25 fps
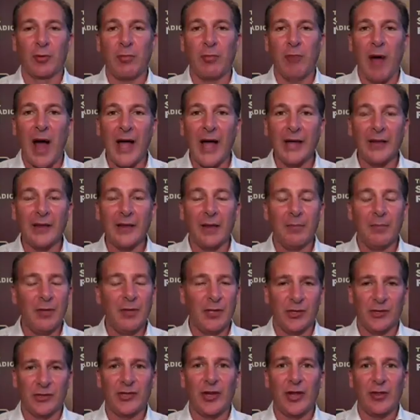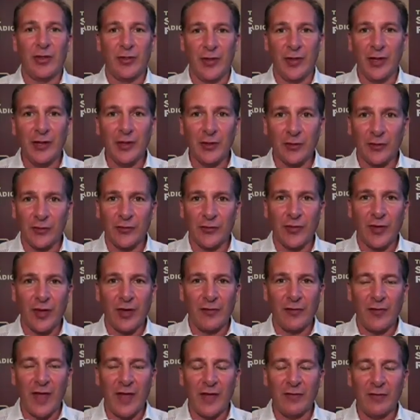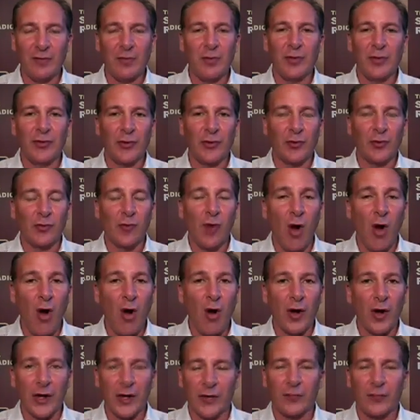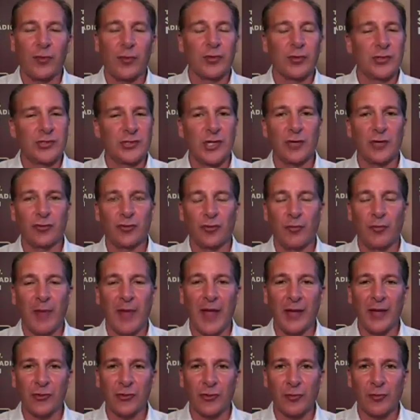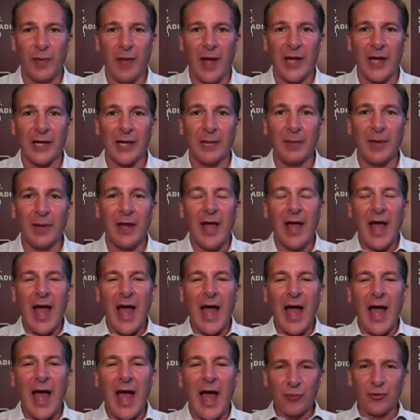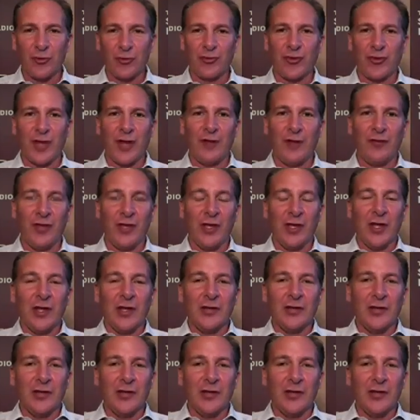are buying them because they think they're a safe haven, but they're wrong. And of course, central banks are buying them. But how's their safety?